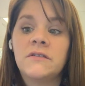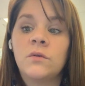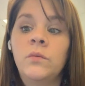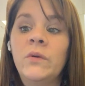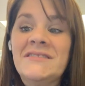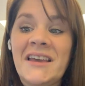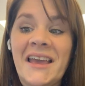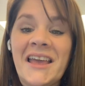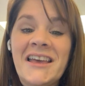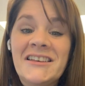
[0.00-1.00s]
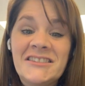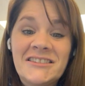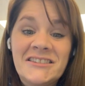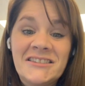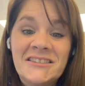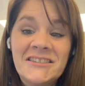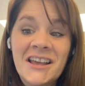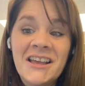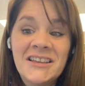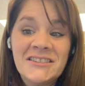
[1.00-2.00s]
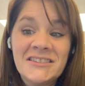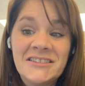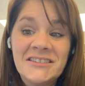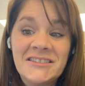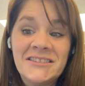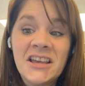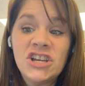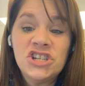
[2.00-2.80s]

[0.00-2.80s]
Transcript: So when we say s, z,